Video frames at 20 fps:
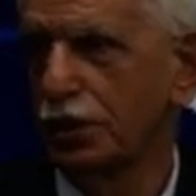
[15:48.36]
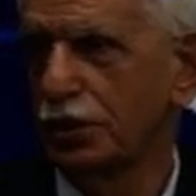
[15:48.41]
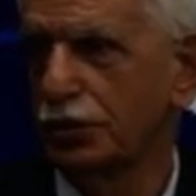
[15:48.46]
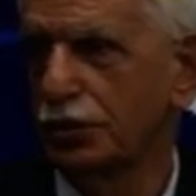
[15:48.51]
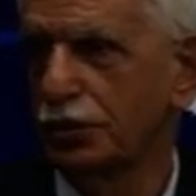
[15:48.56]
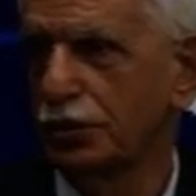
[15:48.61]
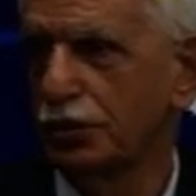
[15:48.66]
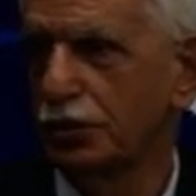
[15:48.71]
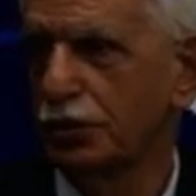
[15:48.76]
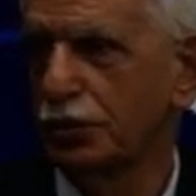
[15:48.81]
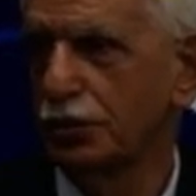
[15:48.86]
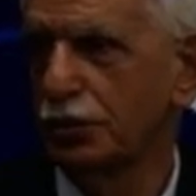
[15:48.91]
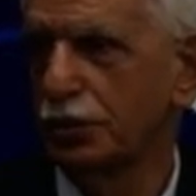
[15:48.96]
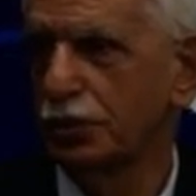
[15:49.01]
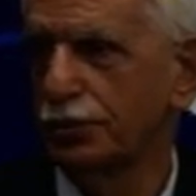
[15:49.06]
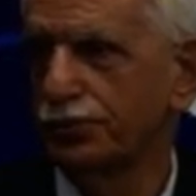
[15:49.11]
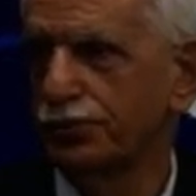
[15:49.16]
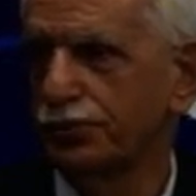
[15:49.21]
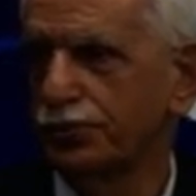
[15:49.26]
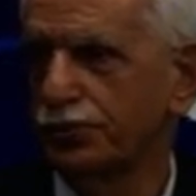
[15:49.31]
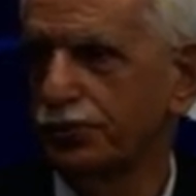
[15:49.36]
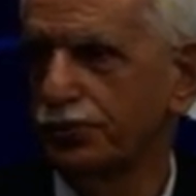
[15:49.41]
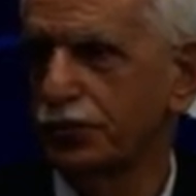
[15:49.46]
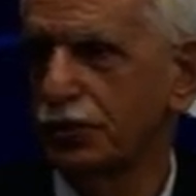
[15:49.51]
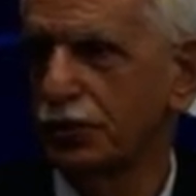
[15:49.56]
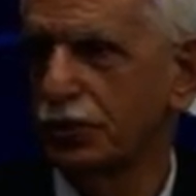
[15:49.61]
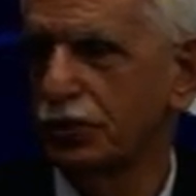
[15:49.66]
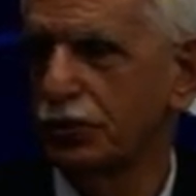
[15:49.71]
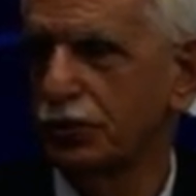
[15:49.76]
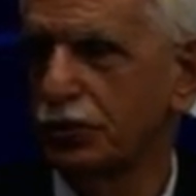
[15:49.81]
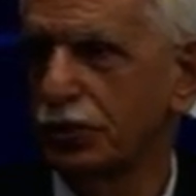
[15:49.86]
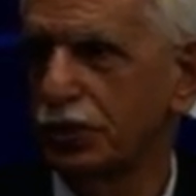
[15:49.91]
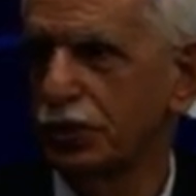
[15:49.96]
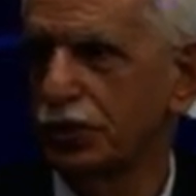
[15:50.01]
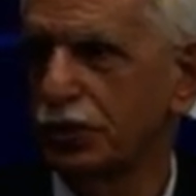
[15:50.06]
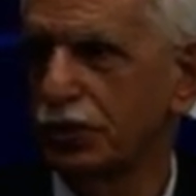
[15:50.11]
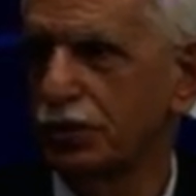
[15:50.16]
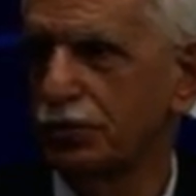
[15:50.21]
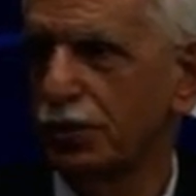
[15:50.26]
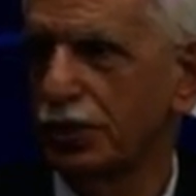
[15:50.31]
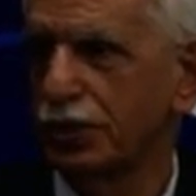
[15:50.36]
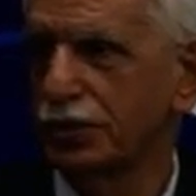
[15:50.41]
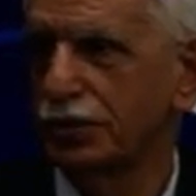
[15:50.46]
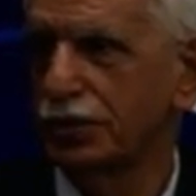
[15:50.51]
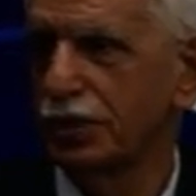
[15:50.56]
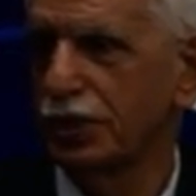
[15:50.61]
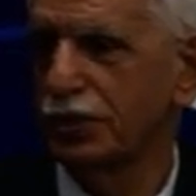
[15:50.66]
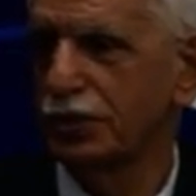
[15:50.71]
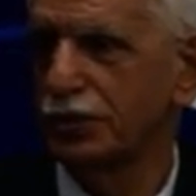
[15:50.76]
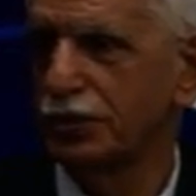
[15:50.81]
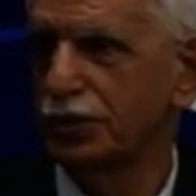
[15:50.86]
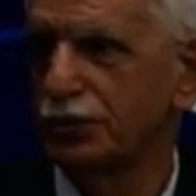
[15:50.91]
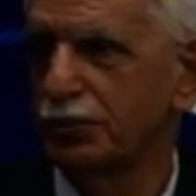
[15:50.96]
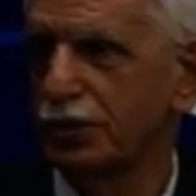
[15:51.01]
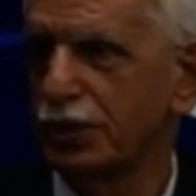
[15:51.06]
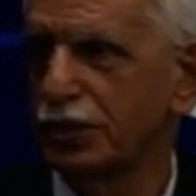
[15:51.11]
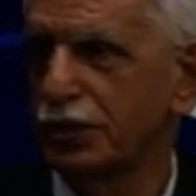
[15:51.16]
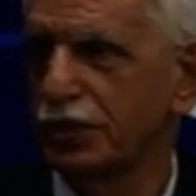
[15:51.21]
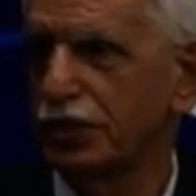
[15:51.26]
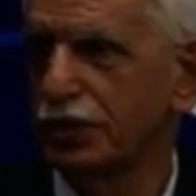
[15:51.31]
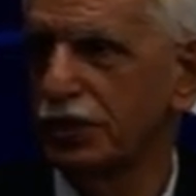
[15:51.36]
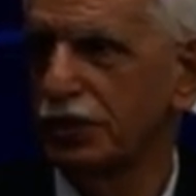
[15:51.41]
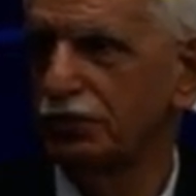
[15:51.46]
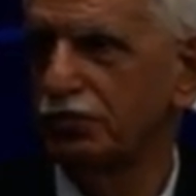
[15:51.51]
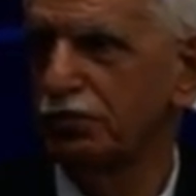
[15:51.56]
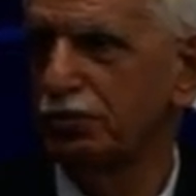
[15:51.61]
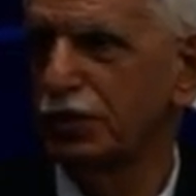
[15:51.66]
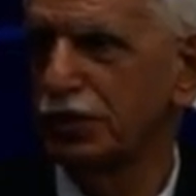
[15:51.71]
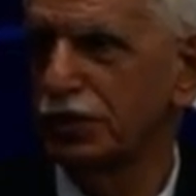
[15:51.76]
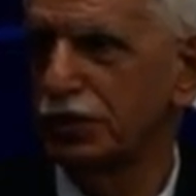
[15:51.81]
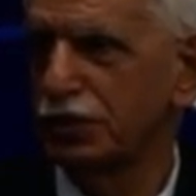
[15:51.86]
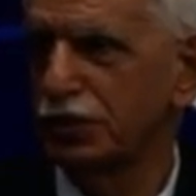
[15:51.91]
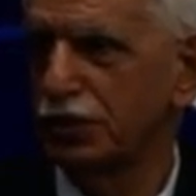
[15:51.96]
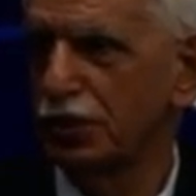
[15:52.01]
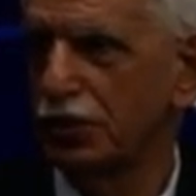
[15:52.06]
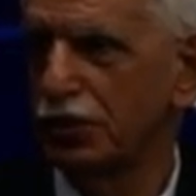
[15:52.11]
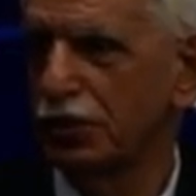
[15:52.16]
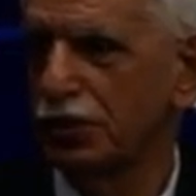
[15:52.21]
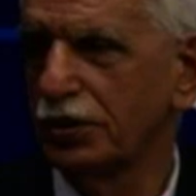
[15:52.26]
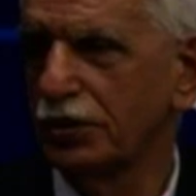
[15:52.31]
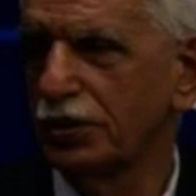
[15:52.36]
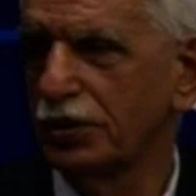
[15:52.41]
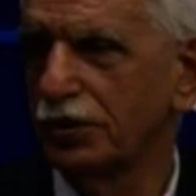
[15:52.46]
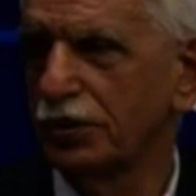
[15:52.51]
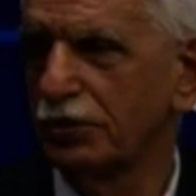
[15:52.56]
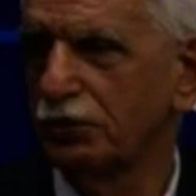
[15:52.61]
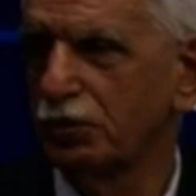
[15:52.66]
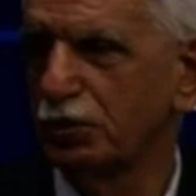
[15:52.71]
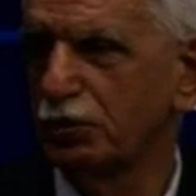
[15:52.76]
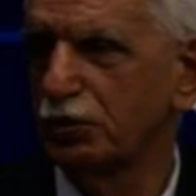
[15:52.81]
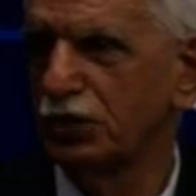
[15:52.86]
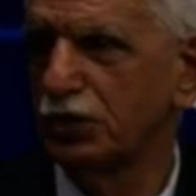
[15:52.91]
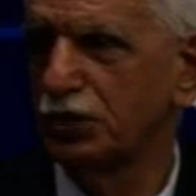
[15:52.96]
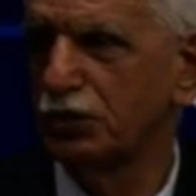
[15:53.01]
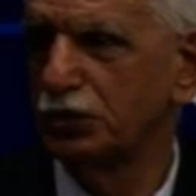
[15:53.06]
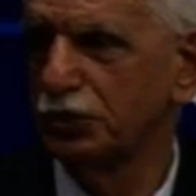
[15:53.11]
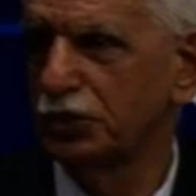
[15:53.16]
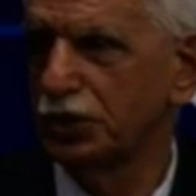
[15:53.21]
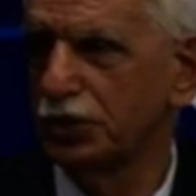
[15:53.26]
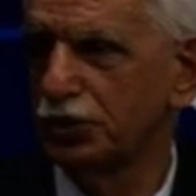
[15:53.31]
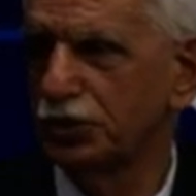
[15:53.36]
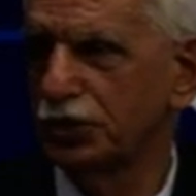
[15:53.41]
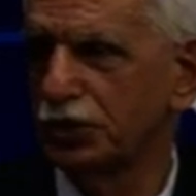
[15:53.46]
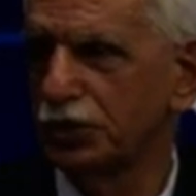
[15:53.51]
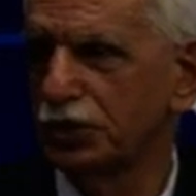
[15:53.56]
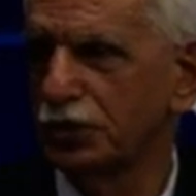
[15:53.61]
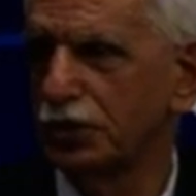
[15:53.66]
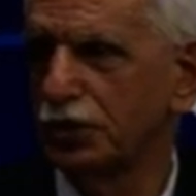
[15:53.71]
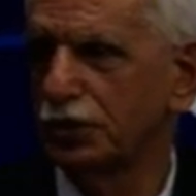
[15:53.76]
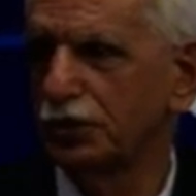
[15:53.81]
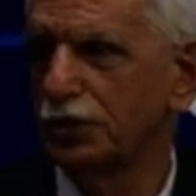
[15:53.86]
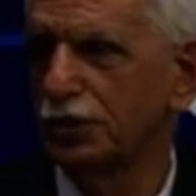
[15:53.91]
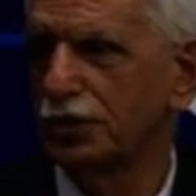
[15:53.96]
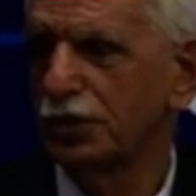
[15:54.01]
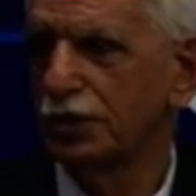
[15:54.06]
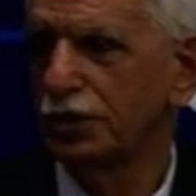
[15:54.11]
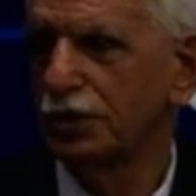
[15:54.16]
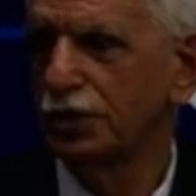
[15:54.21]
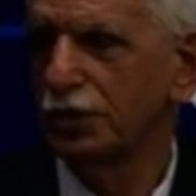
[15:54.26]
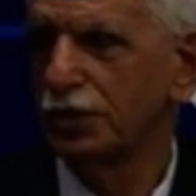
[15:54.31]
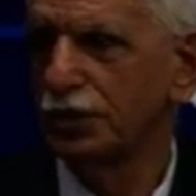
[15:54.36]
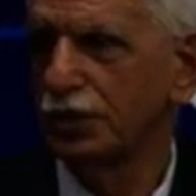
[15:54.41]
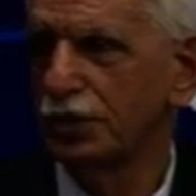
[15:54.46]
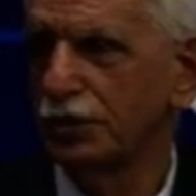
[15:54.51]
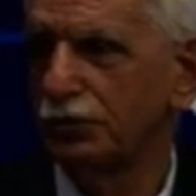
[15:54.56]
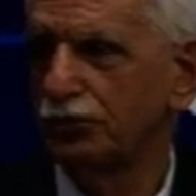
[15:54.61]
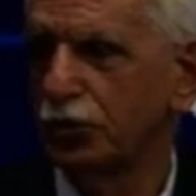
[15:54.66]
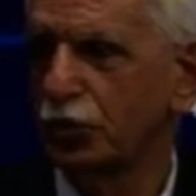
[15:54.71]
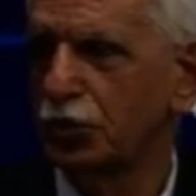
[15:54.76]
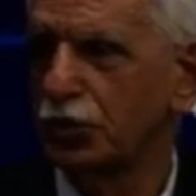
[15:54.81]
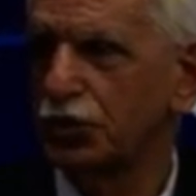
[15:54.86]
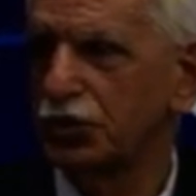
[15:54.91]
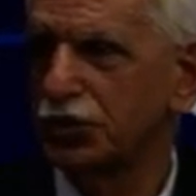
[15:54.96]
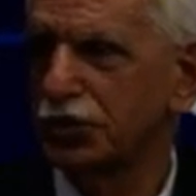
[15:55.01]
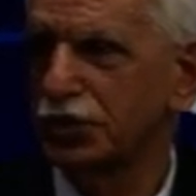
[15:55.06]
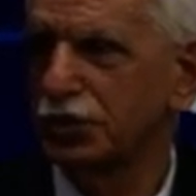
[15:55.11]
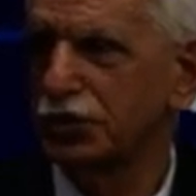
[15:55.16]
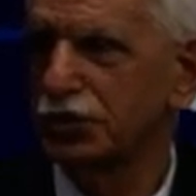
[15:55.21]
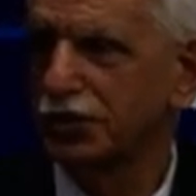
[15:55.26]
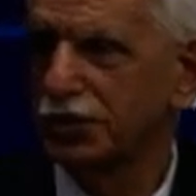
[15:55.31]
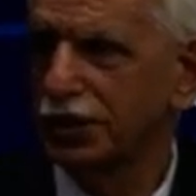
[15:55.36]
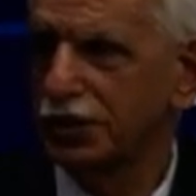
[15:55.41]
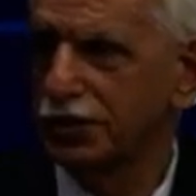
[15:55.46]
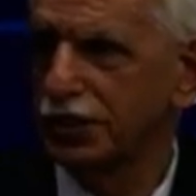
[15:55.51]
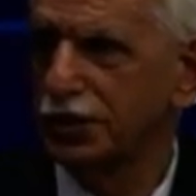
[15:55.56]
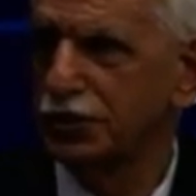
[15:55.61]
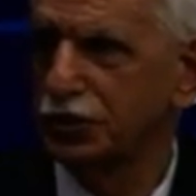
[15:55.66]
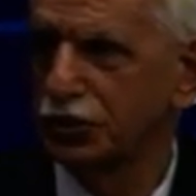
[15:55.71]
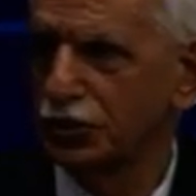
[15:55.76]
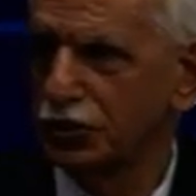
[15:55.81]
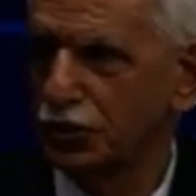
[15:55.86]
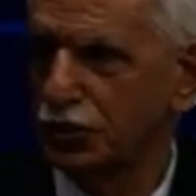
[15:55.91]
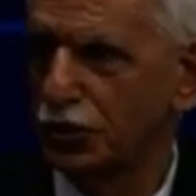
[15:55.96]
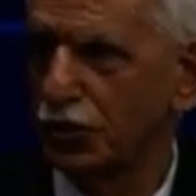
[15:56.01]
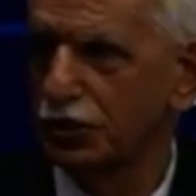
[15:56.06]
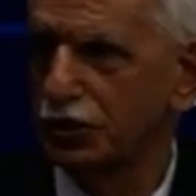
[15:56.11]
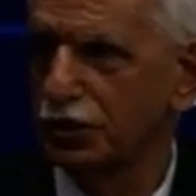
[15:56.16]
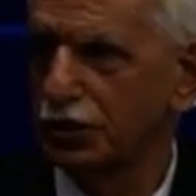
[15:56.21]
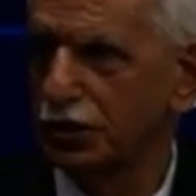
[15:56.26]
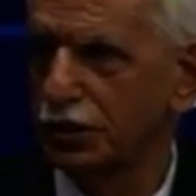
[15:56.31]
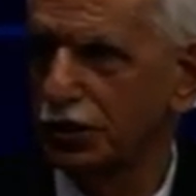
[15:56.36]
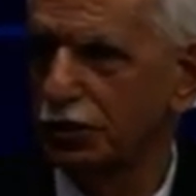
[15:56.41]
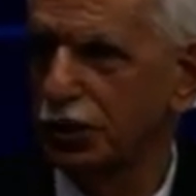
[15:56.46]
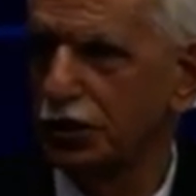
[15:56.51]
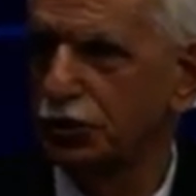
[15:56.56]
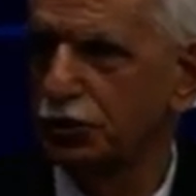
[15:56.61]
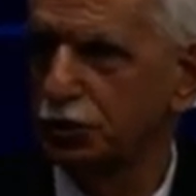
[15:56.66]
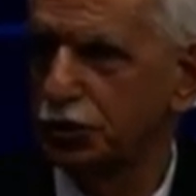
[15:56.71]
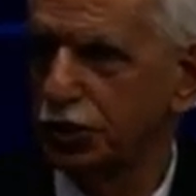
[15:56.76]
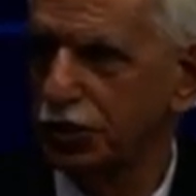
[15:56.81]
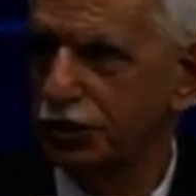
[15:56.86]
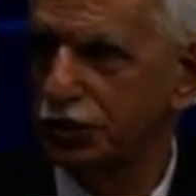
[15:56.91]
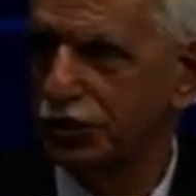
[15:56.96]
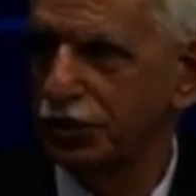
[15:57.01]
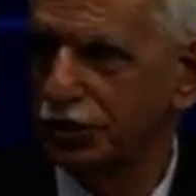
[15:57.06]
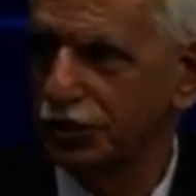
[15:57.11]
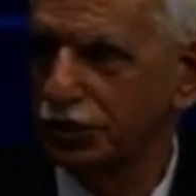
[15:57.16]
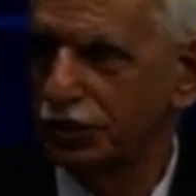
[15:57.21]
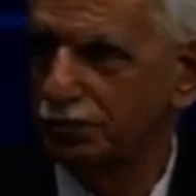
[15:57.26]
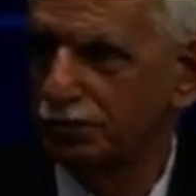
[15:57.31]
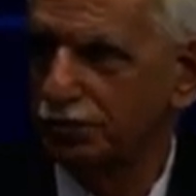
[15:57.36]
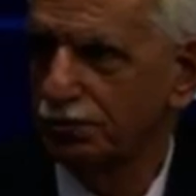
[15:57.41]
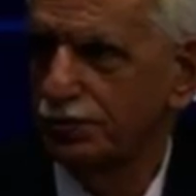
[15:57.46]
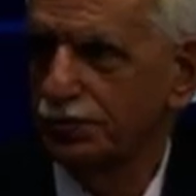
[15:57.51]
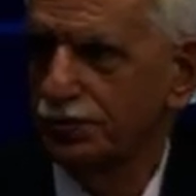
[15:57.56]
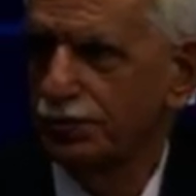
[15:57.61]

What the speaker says: So you think that Pakistan is spending enough money on women education or focusing its attention on educating them?